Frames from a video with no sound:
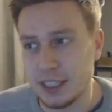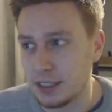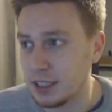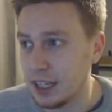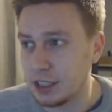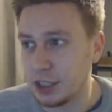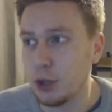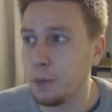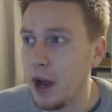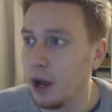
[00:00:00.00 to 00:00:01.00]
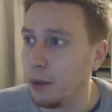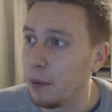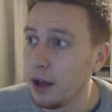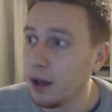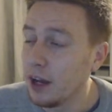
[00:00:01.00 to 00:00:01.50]
which is
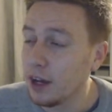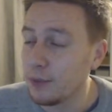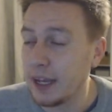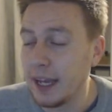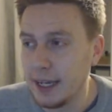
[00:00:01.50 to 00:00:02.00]
superb, and